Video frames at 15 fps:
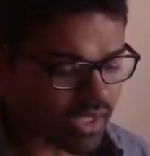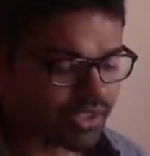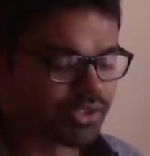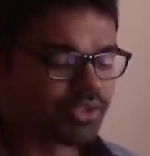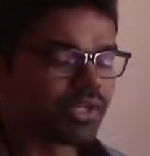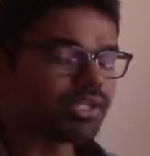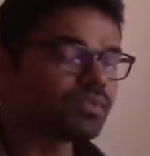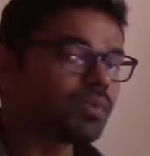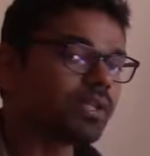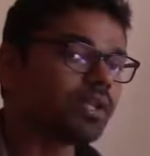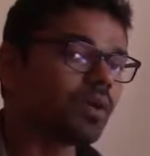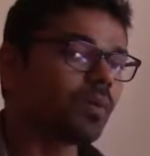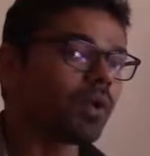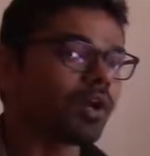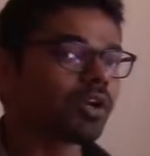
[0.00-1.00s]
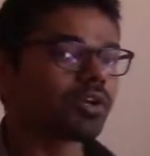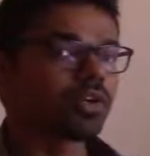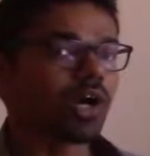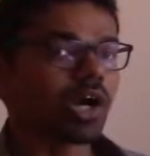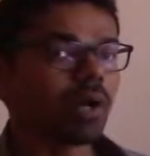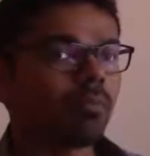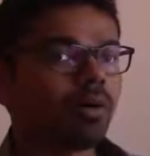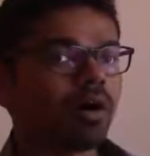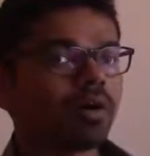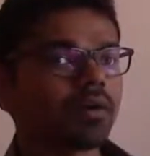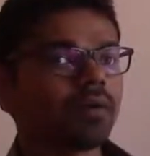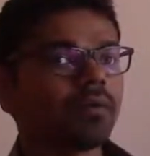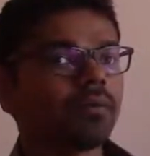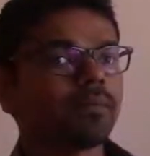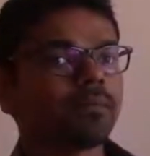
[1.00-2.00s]
In today's video, we're going to talk about
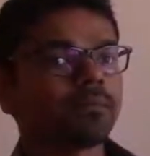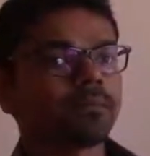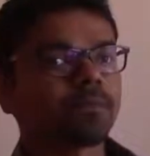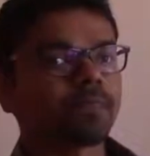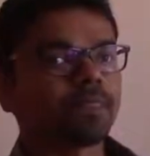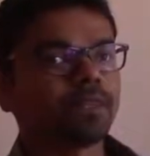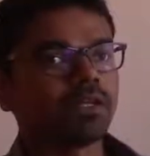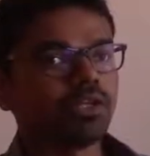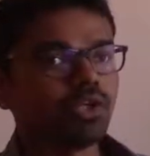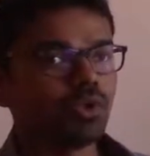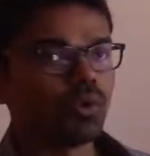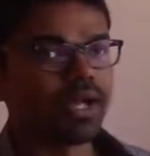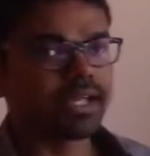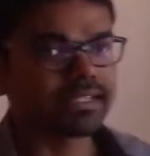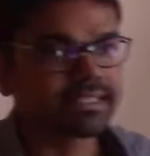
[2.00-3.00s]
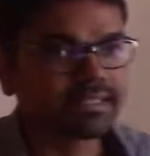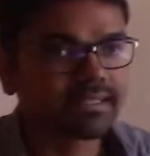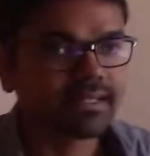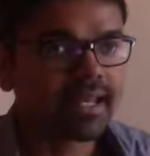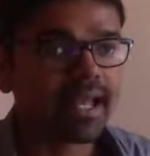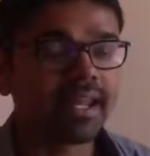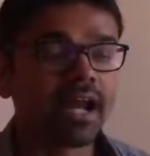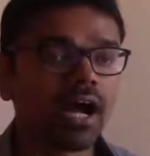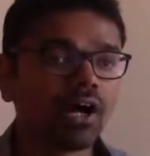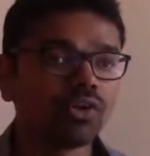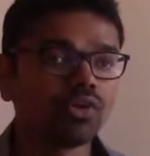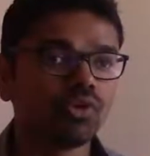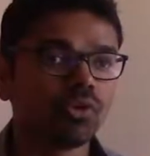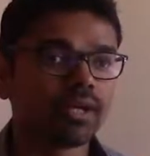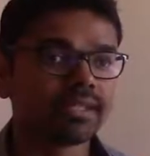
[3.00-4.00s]
UX and how
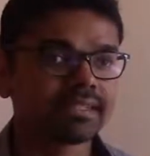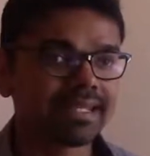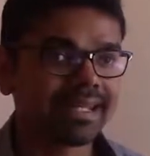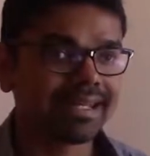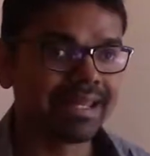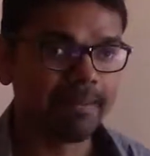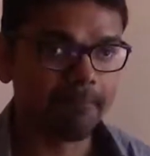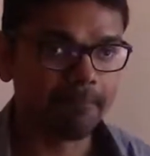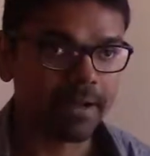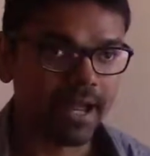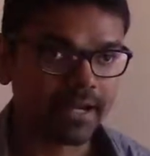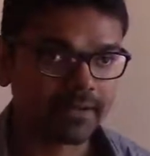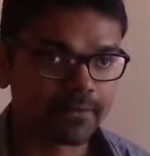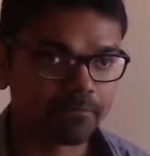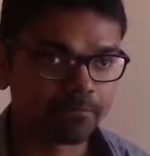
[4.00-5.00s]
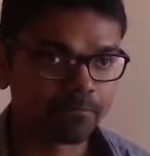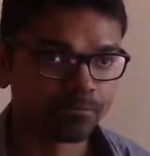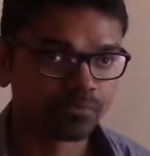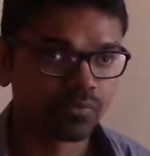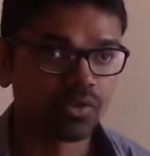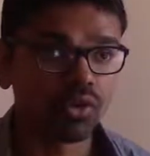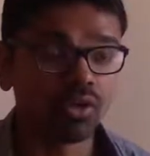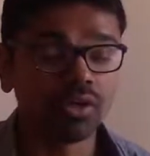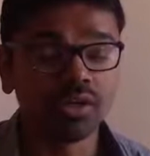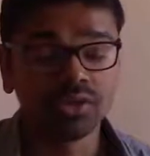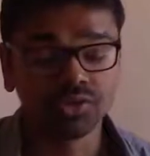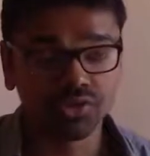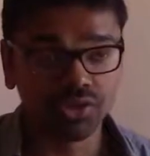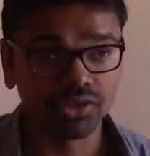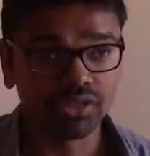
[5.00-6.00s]
UX can impact your
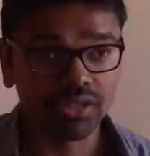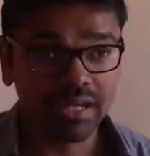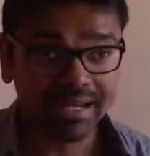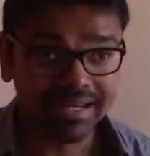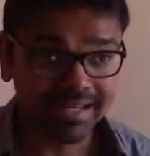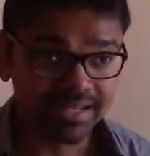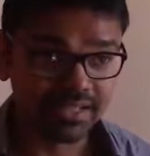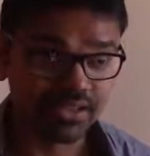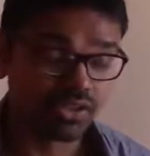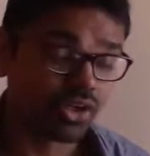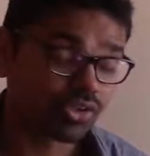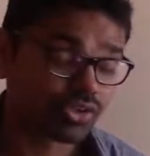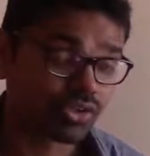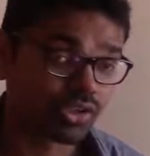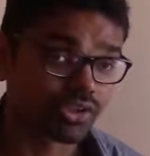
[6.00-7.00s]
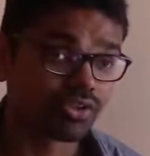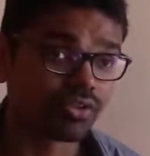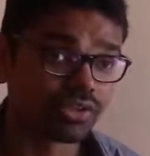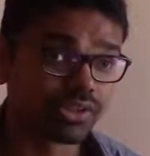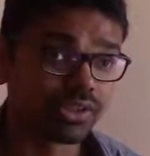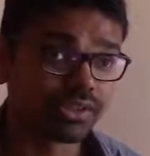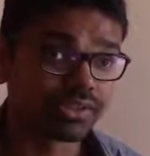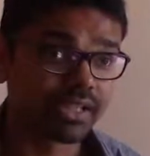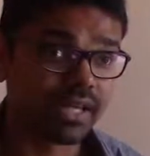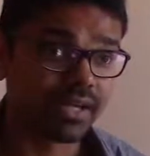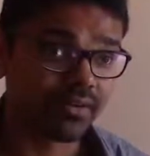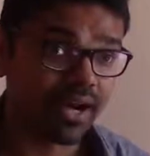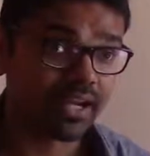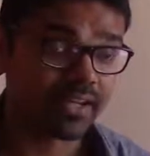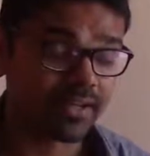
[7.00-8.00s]
search results
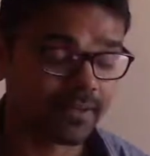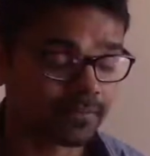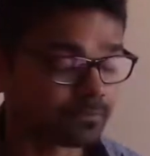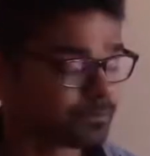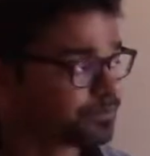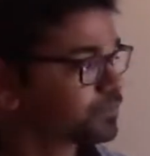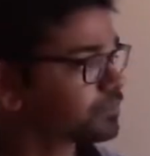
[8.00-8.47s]
ranking.